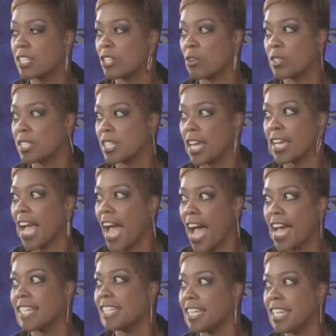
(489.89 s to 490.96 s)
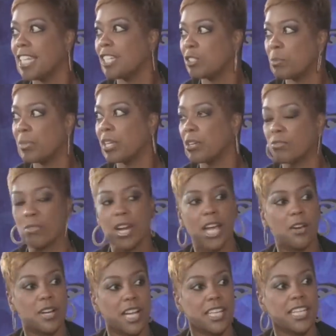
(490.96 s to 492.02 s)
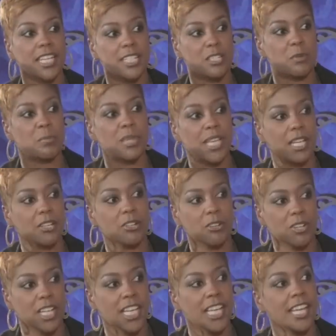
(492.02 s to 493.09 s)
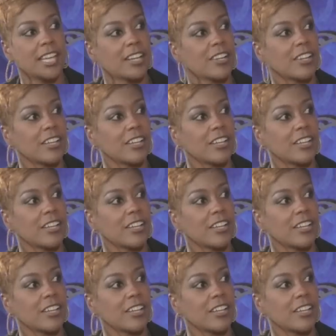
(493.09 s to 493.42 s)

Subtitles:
And so it's like, I need to be around. I need to be in her ear.